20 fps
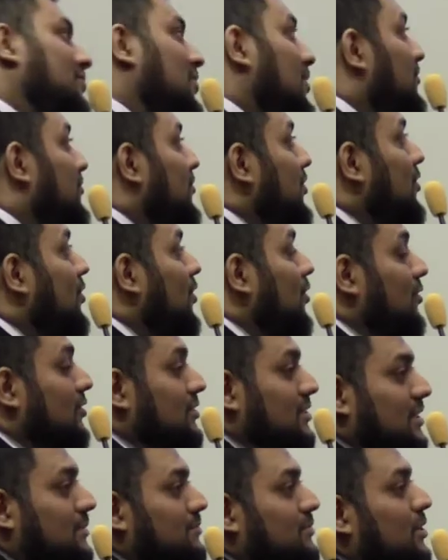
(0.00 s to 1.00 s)
if we draw
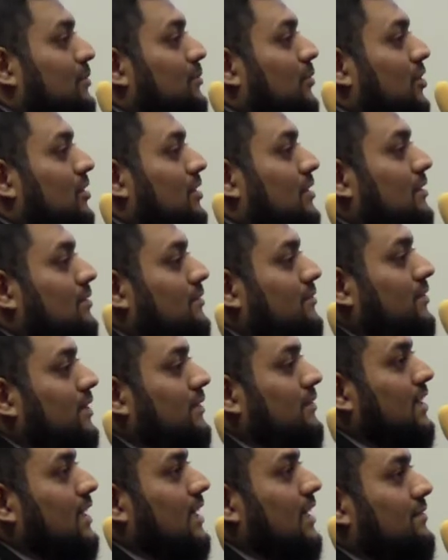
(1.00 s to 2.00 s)
conceptual model,
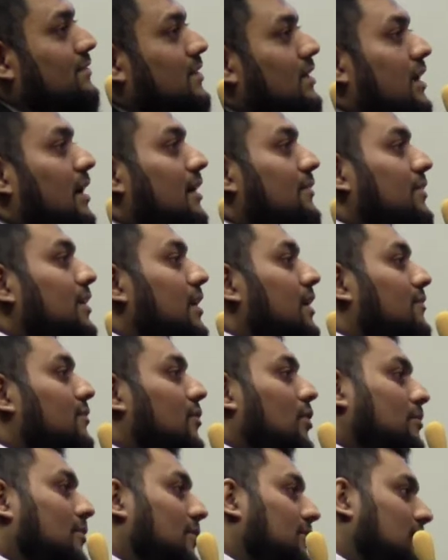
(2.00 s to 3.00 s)
we will have the graphical
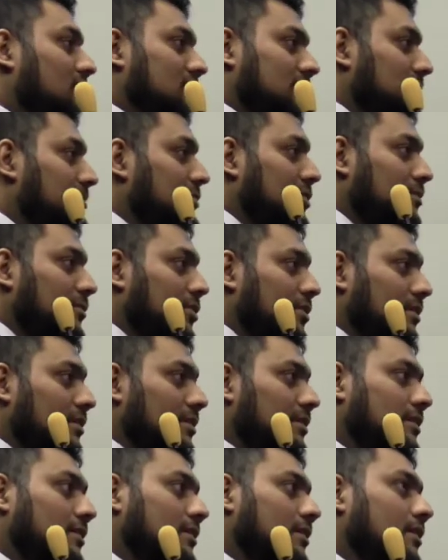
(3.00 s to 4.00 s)
form of conceptual
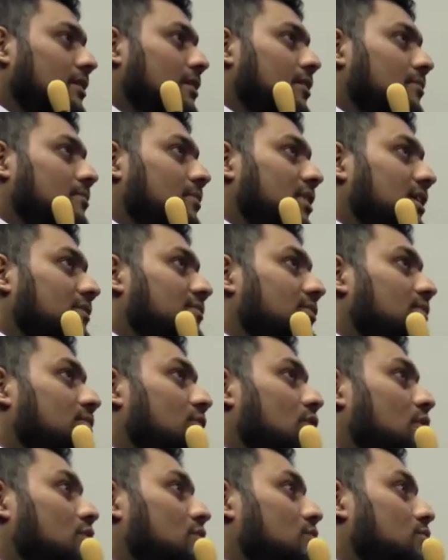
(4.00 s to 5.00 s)
model. But if we
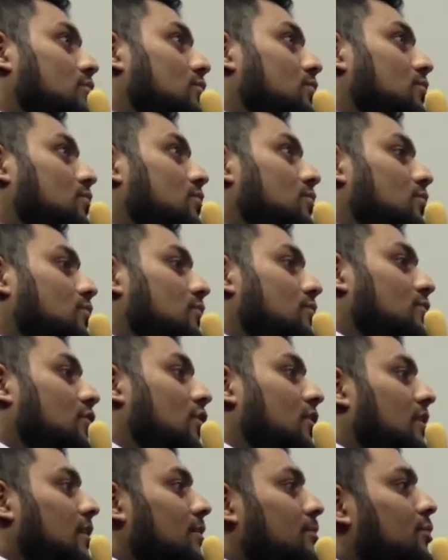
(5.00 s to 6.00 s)
want
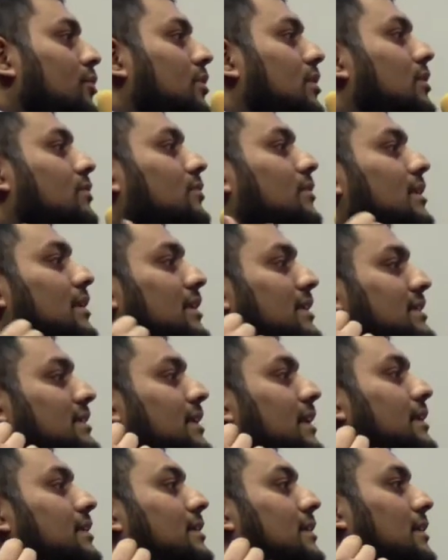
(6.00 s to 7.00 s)
computer to
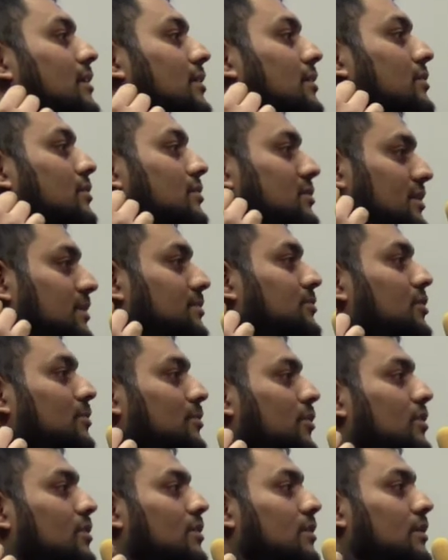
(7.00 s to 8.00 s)
understand the conceptual
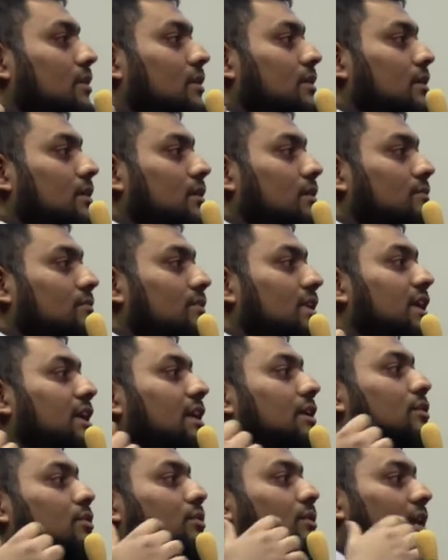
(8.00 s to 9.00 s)
model, we
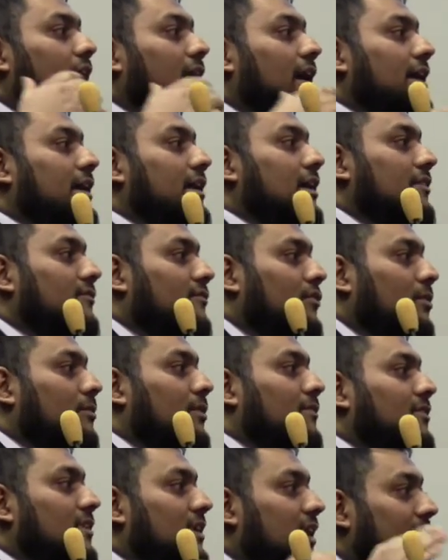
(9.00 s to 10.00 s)
need to write in form
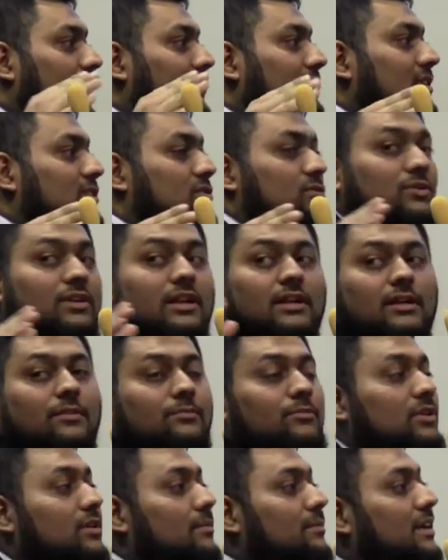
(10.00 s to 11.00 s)
of a language so that
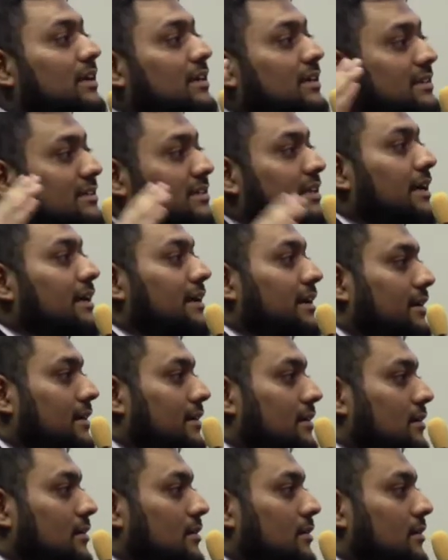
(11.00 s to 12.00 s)
computer may understand it,